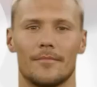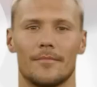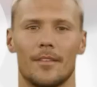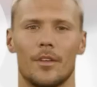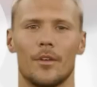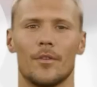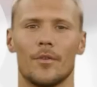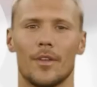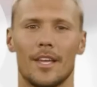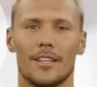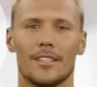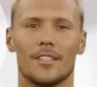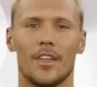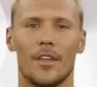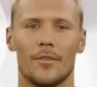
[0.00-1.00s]
To create
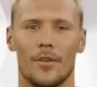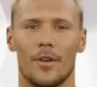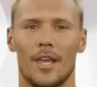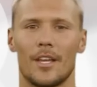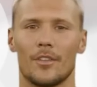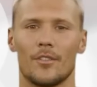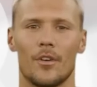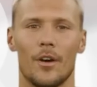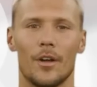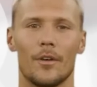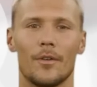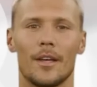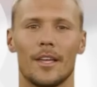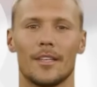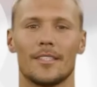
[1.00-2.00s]
soft
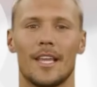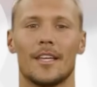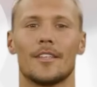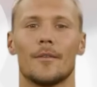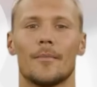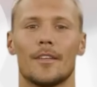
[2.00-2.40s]
electronically conductive